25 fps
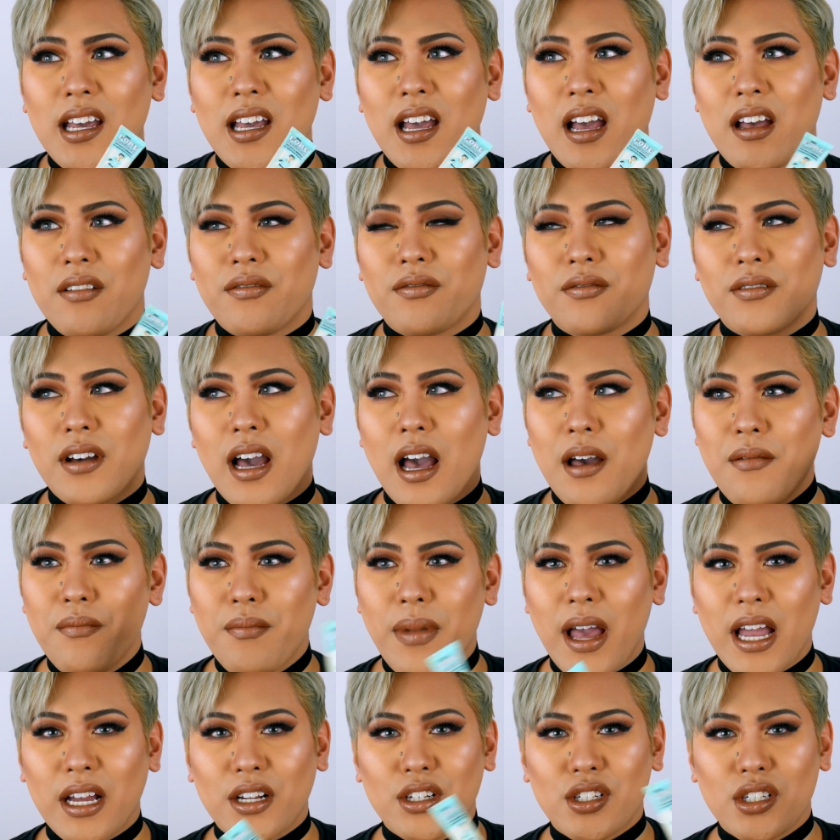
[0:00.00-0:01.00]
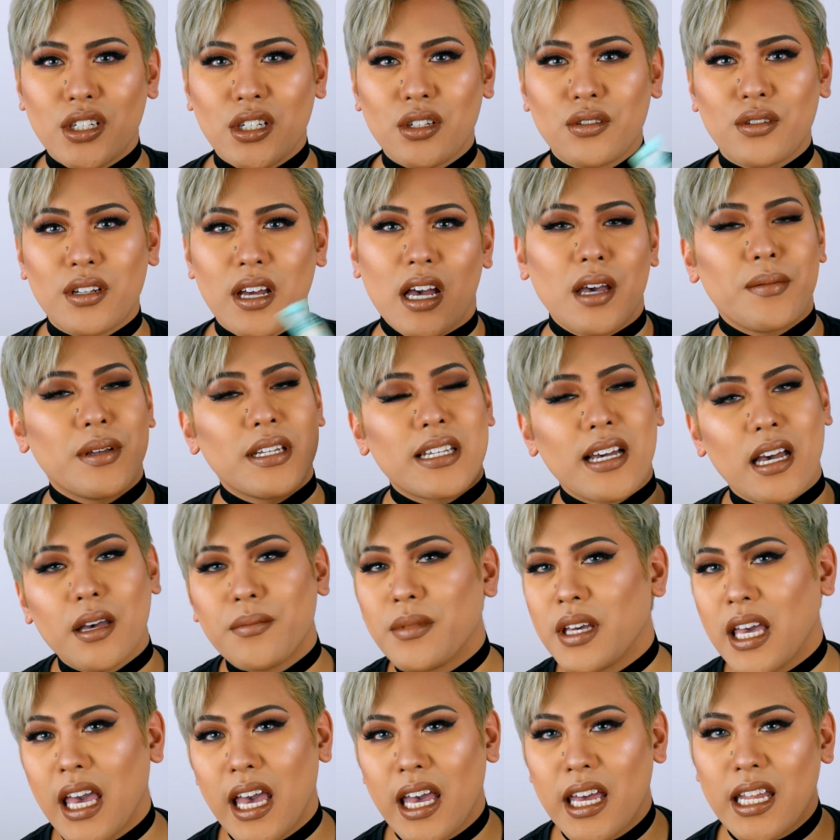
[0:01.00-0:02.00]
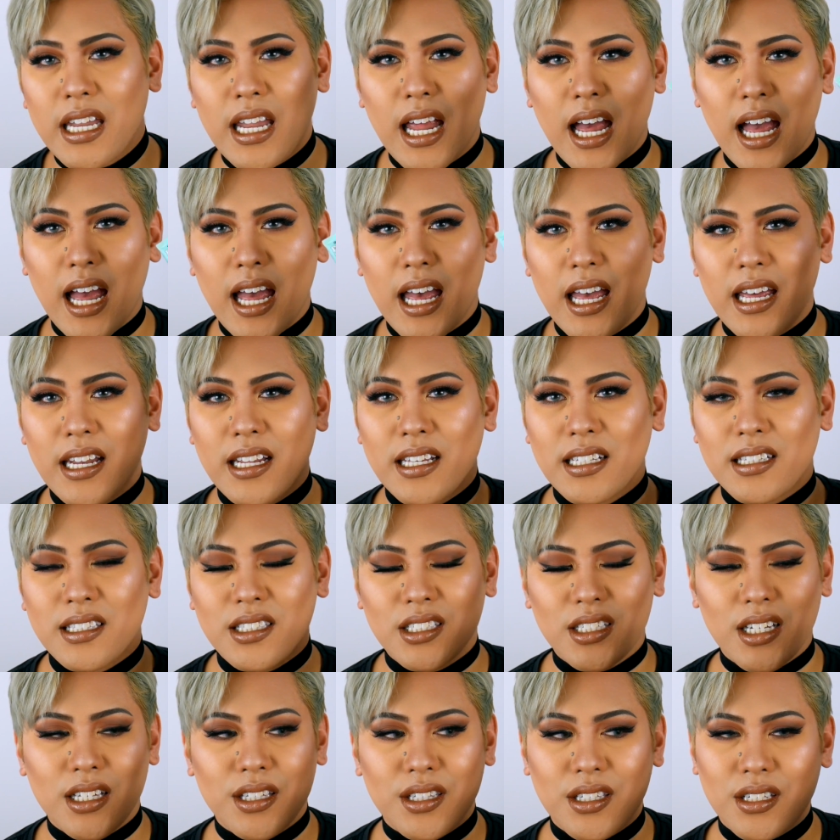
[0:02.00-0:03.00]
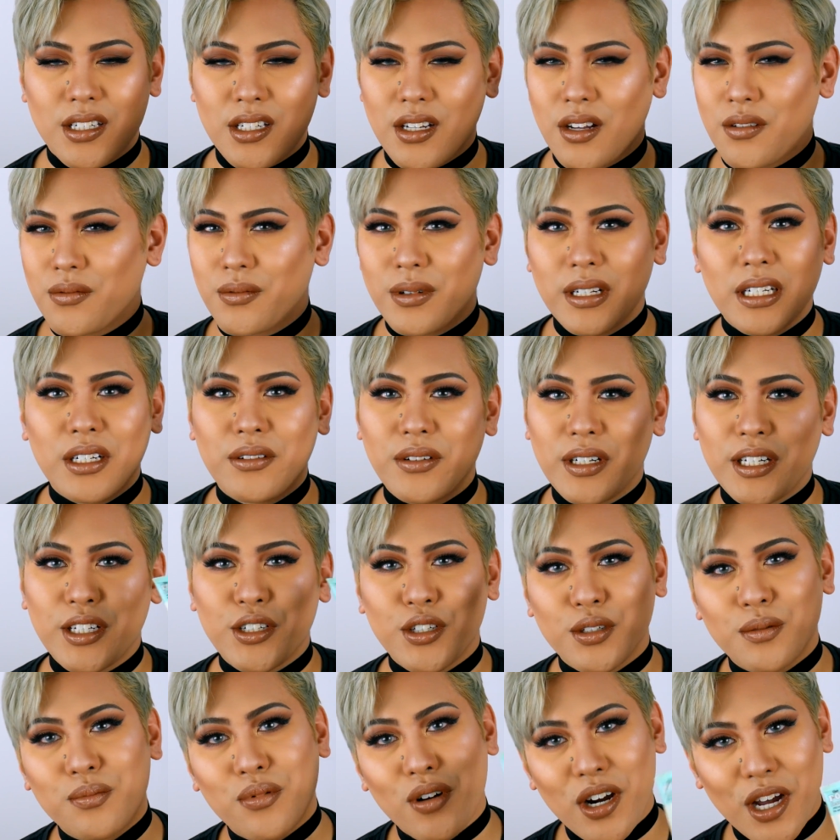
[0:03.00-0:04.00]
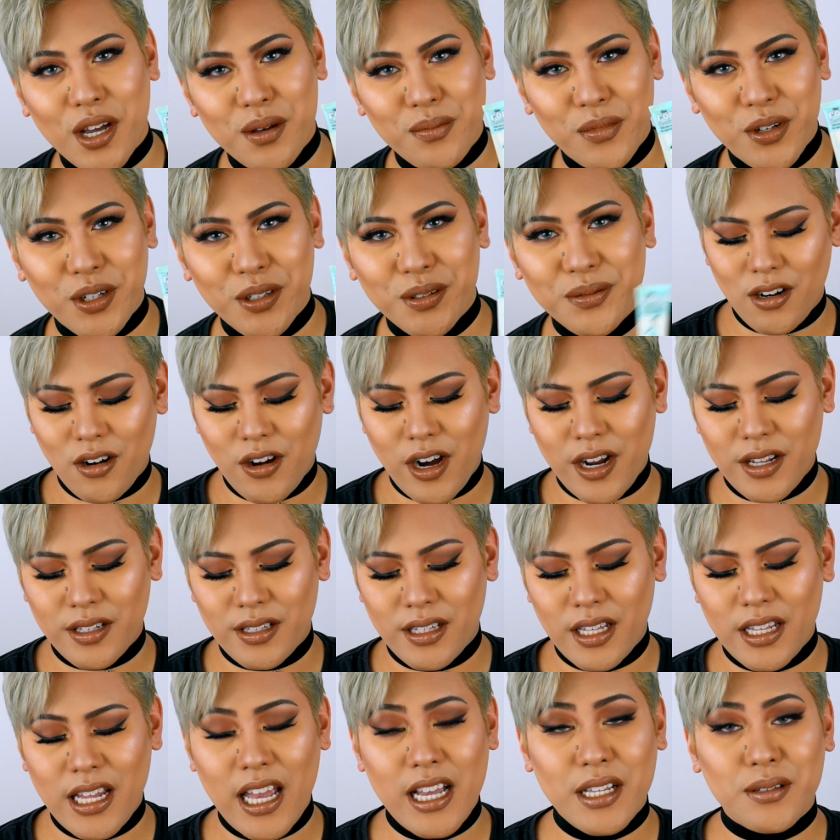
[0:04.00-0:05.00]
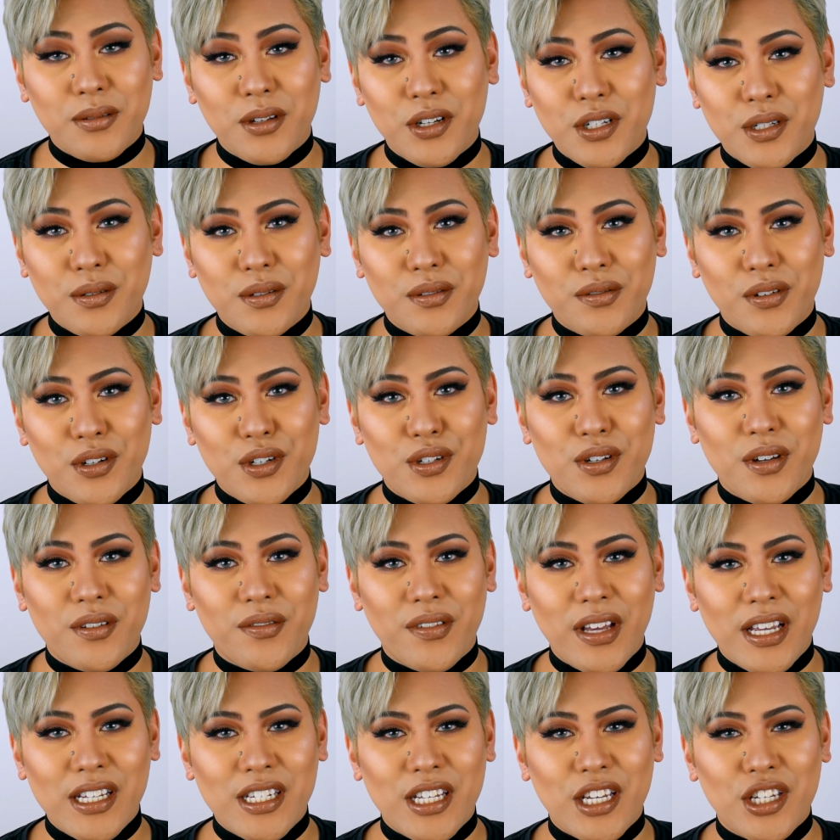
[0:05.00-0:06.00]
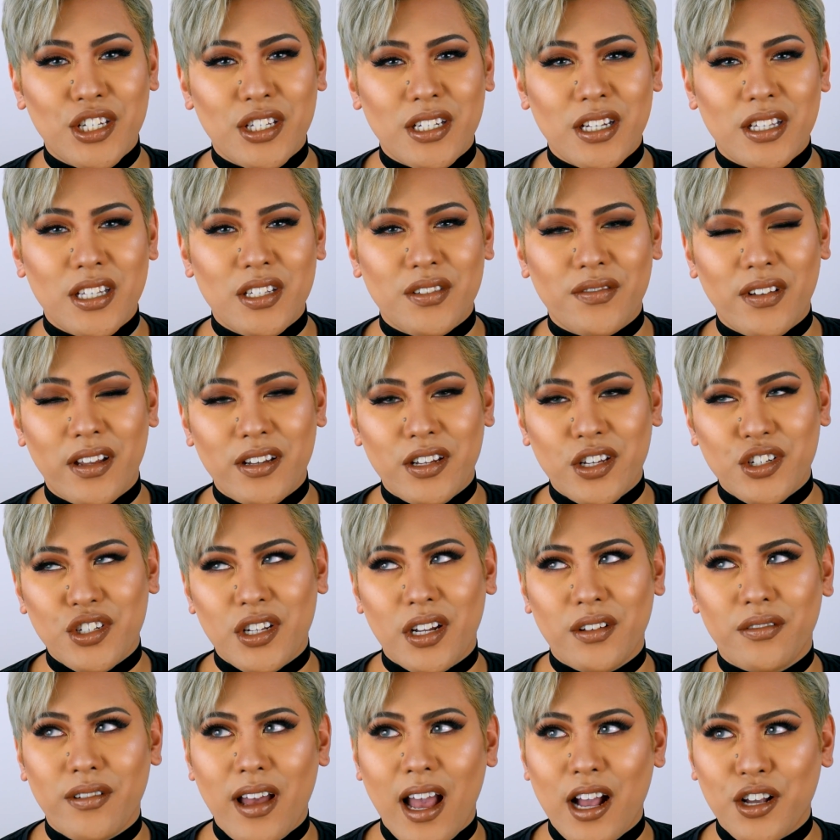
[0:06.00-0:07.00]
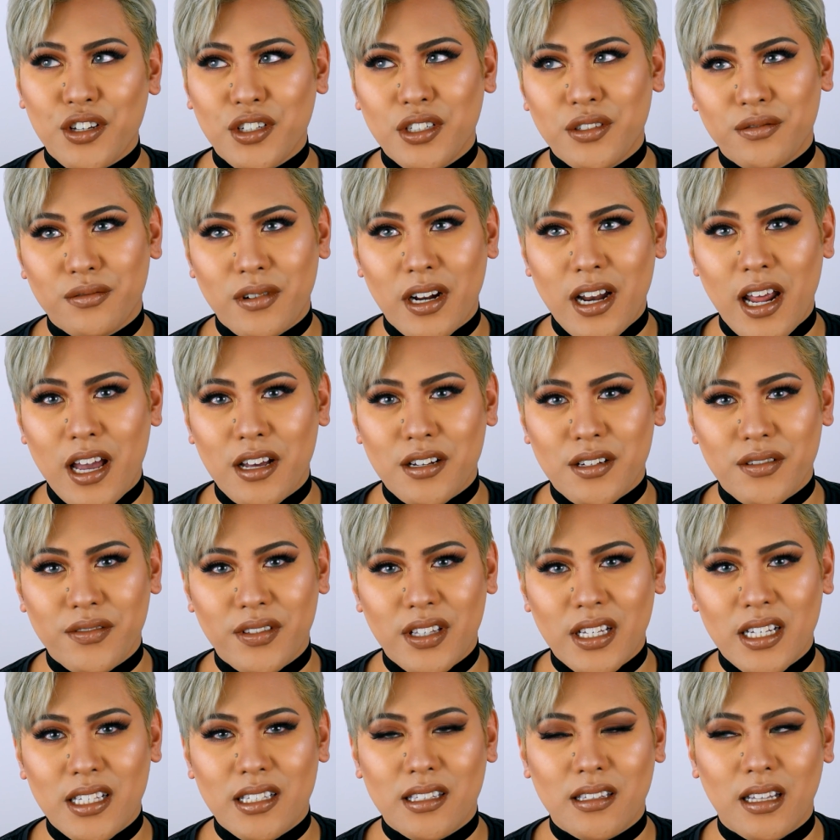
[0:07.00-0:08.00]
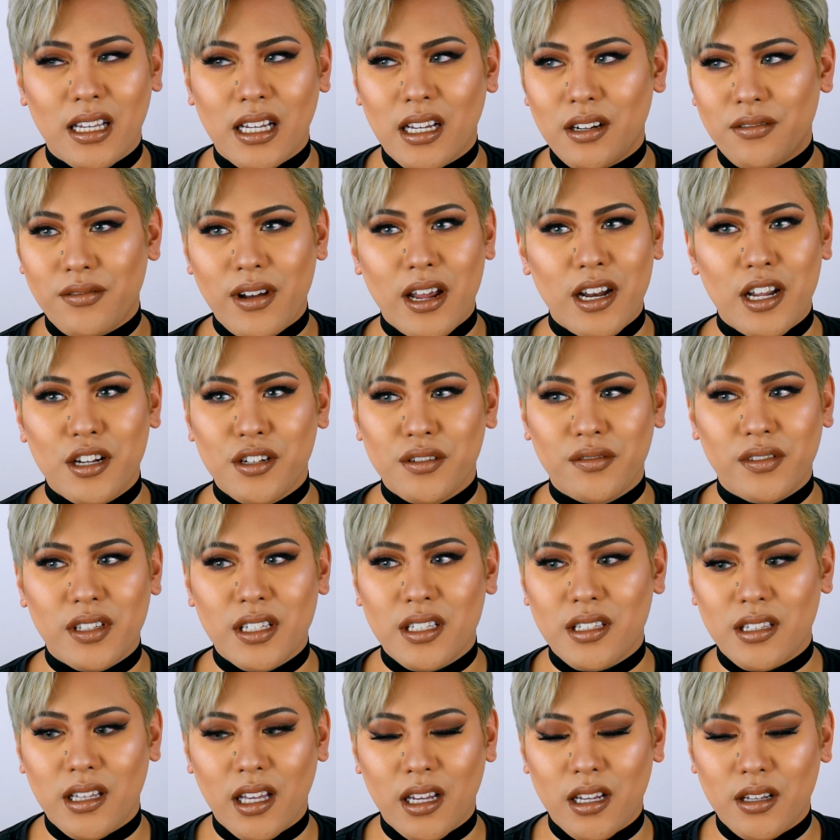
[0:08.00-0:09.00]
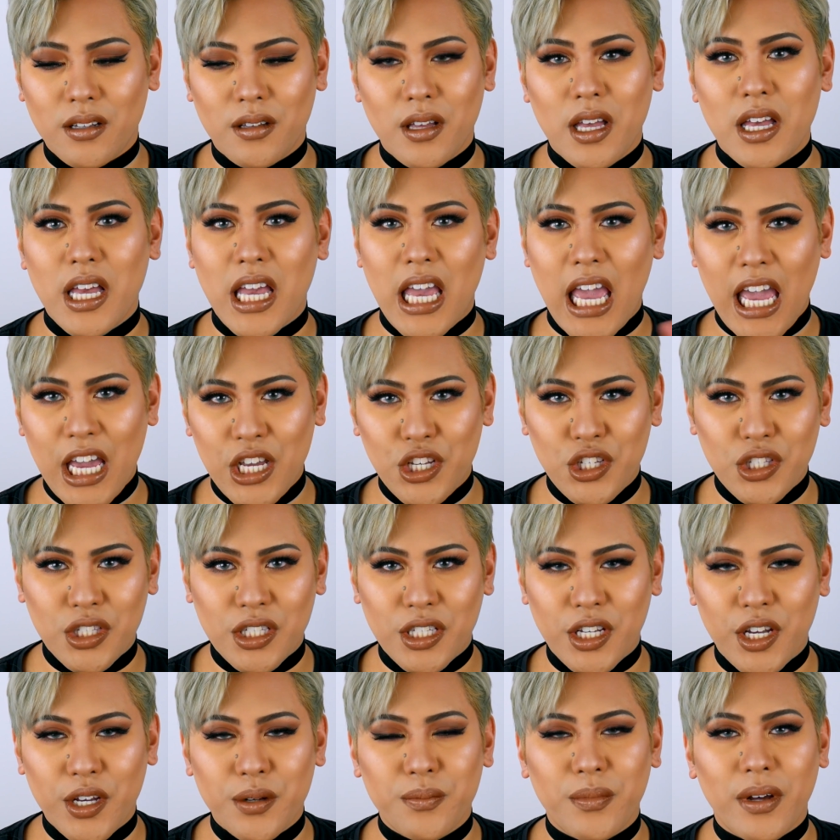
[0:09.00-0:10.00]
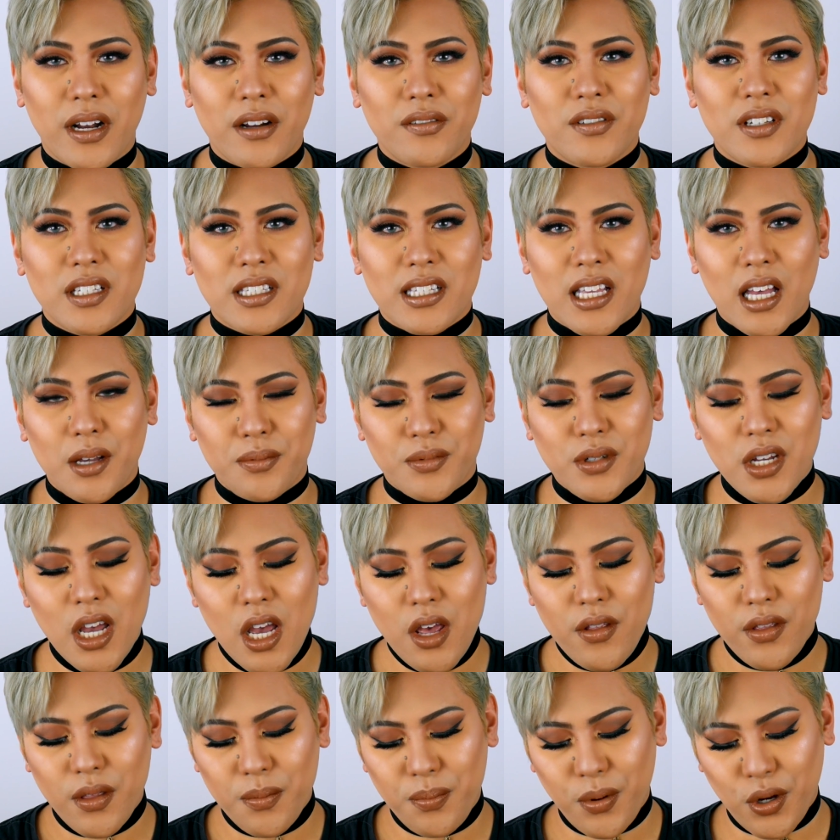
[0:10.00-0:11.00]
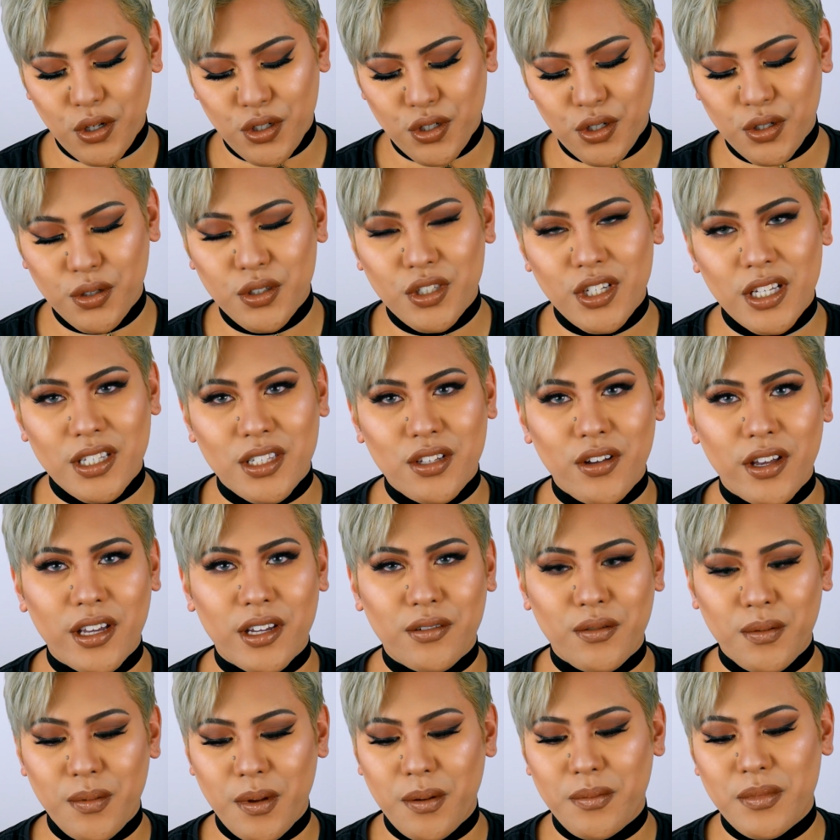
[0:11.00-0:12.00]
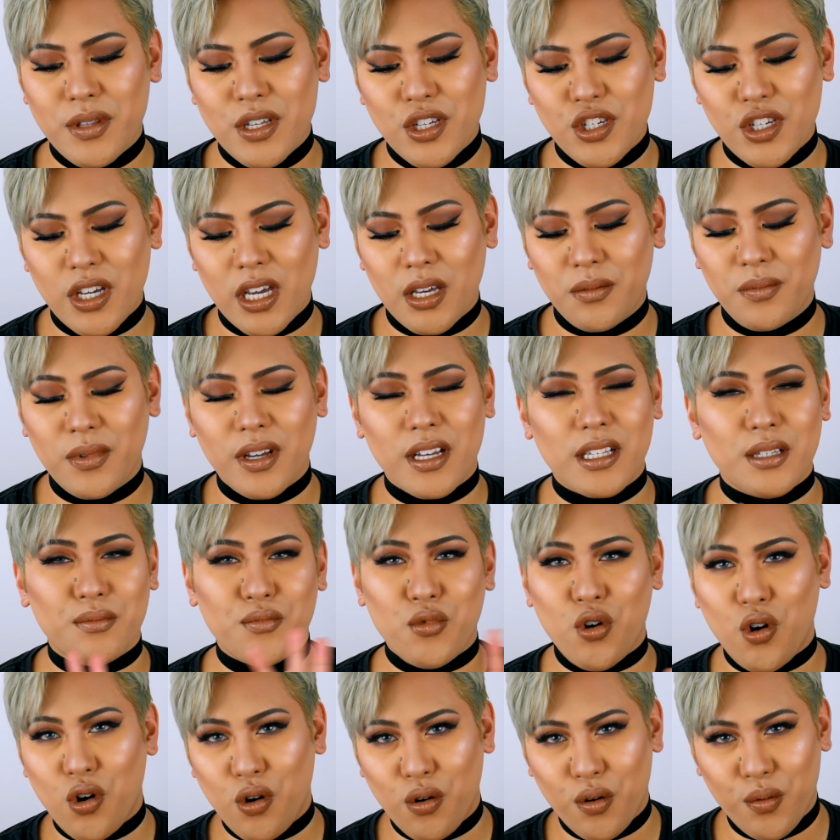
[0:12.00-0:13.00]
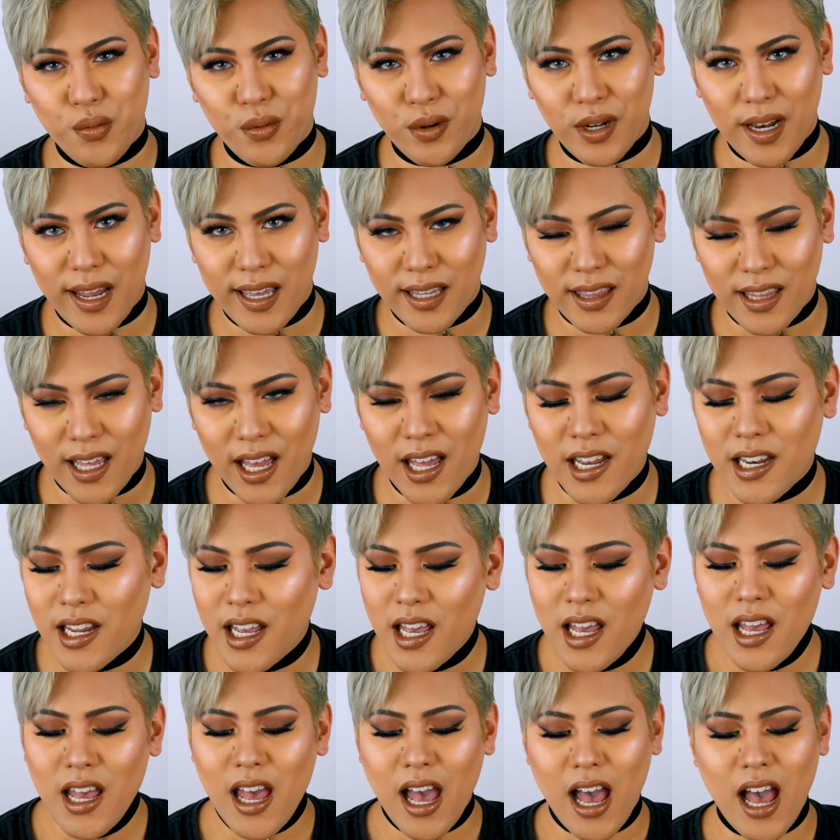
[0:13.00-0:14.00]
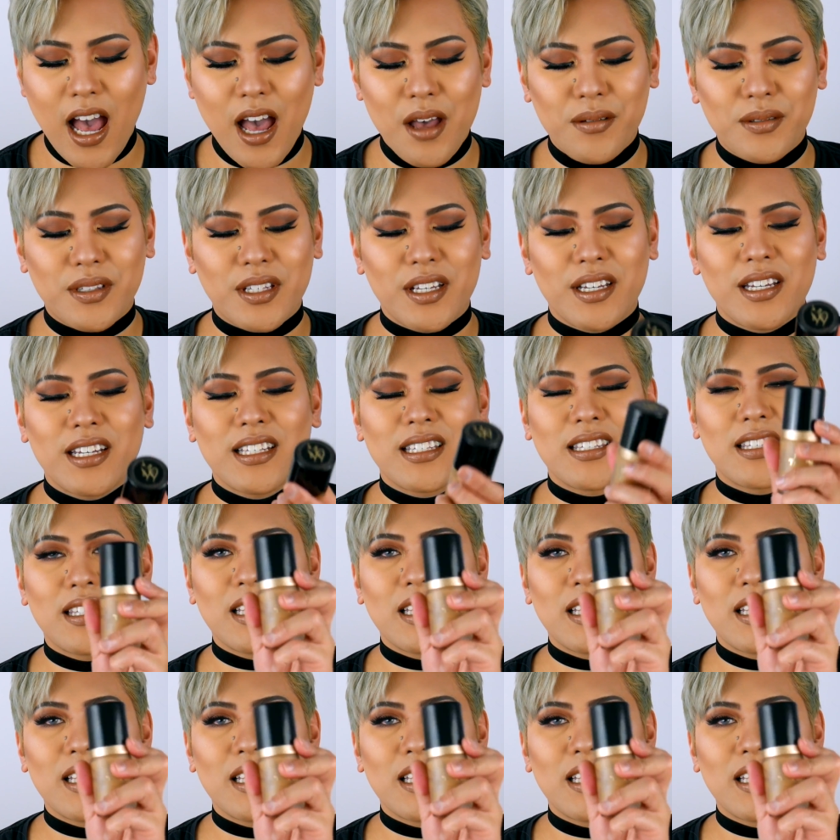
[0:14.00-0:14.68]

have come back to time and time again, and it's just a really good primer. Alright, next we're going to move on to a foundation. Now this foundation, I've actually run out of this, I ran out of this like ages ago, but I've just kept the bottle just so I can remember the shade because I'm horrible like that. So it's